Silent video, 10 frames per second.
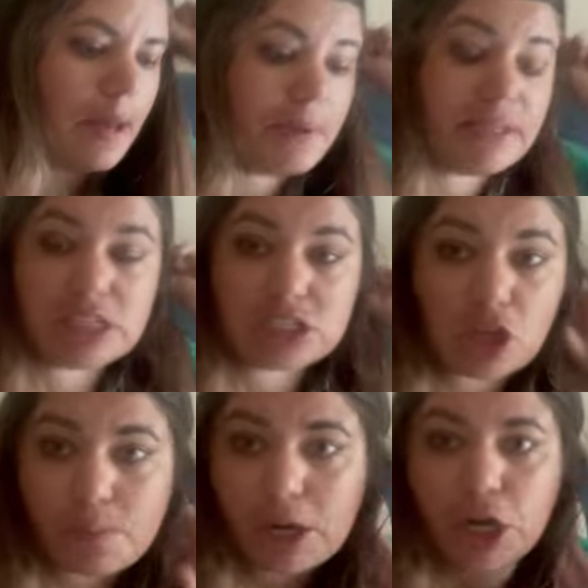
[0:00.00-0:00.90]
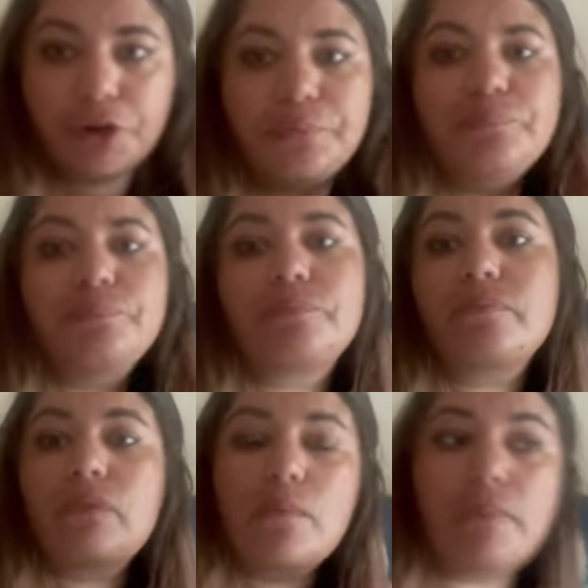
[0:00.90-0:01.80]
it's a slow burn,
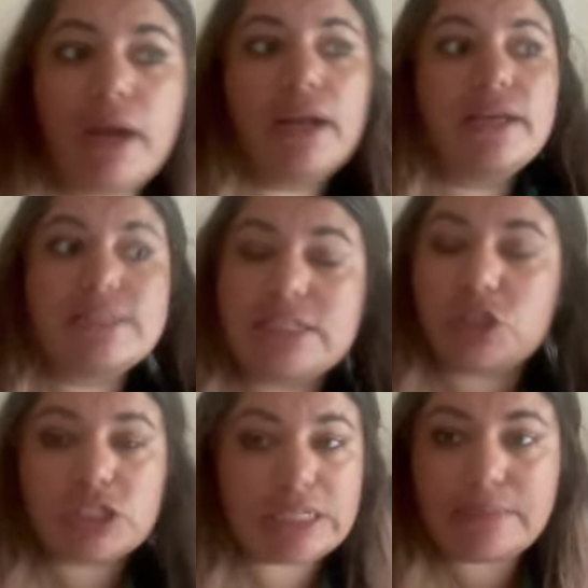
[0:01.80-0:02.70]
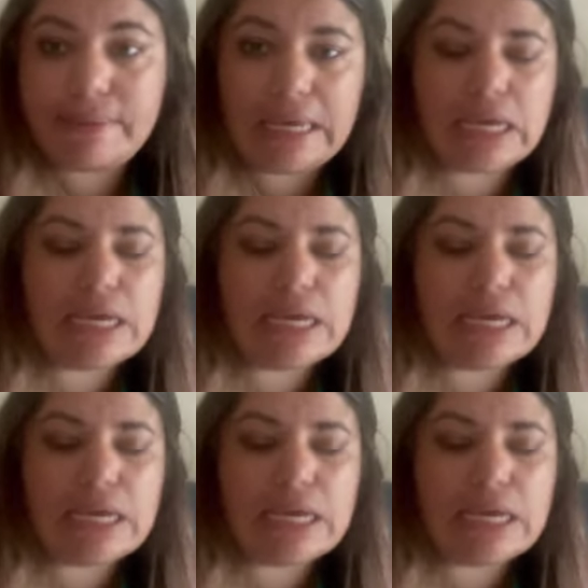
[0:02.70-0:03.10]
but it's still steamy.